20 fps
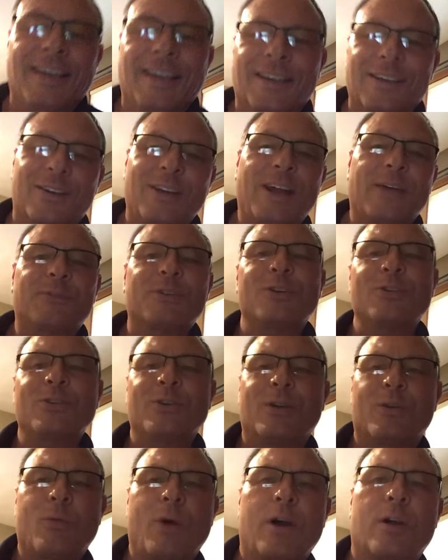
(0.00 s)
Good afternoon
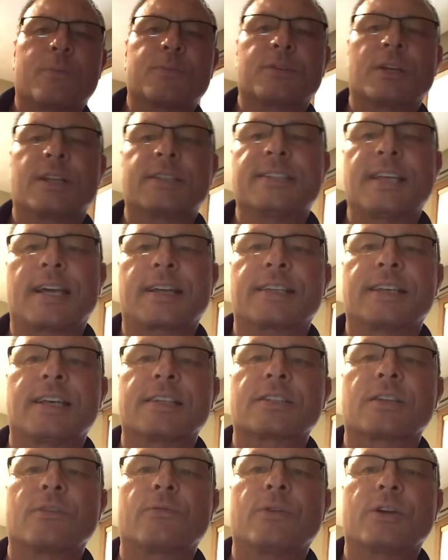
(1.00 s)
and welcome to the Tech
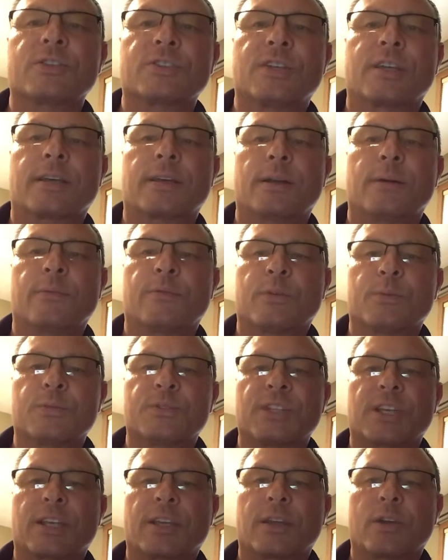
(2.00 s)
Desk of Russ Nicodem from
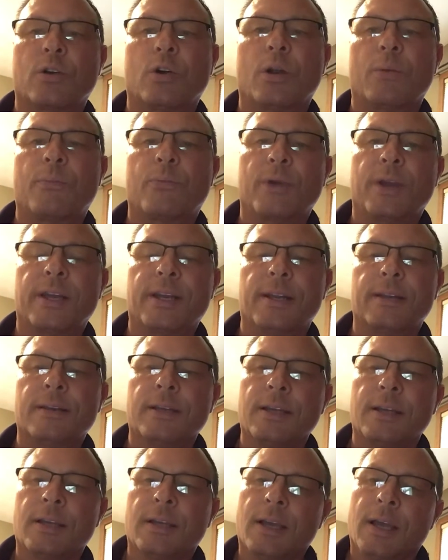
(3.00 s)
SICK Incorporated.
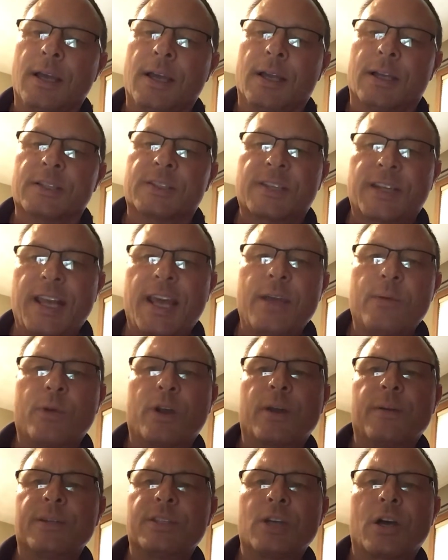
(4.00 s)
Today we're
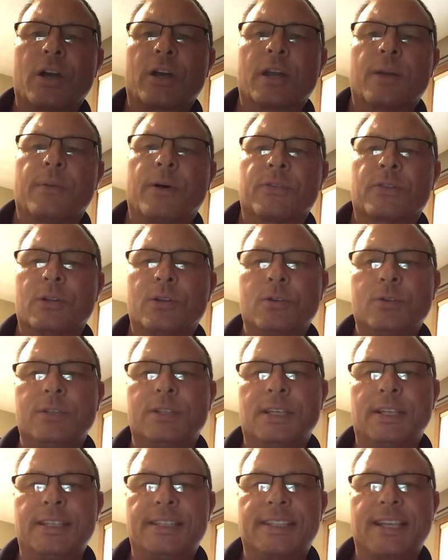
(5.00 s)
going to be talking about the new
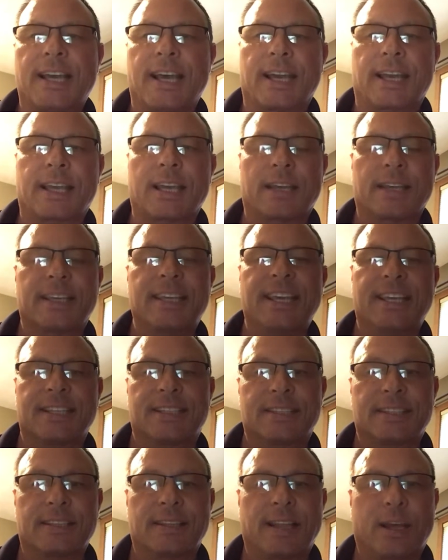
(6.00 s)
deTec
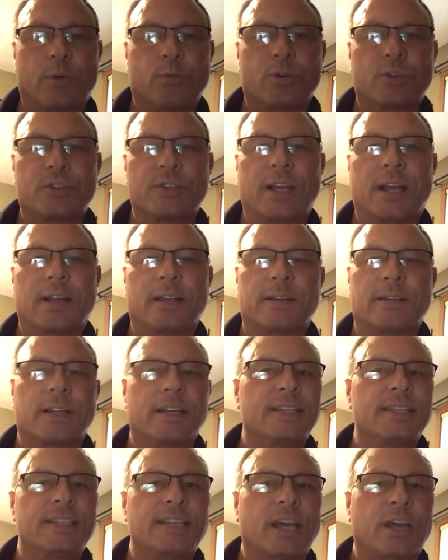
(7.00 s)
kits that we're selling. The
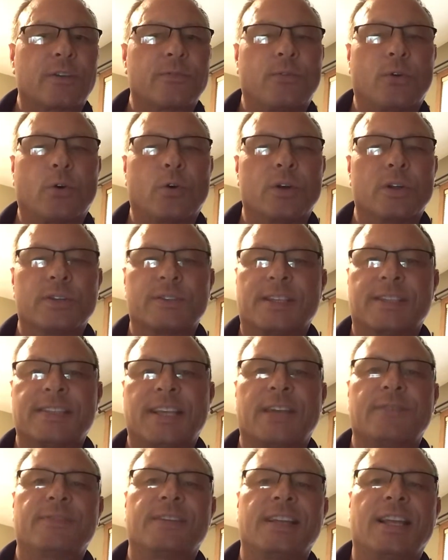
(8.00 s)
deTec4 is a
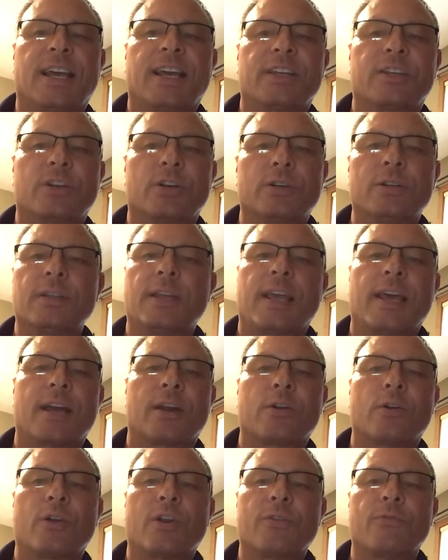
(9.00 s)
safety light curtain,
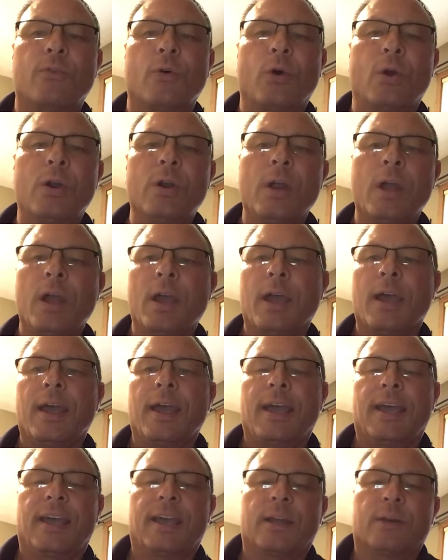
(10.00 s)
category 4,
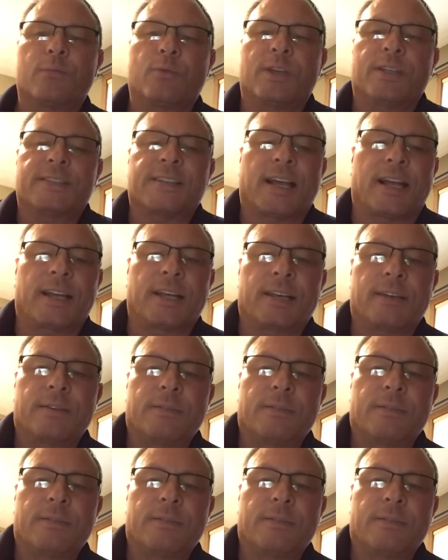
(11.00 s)
and we sell it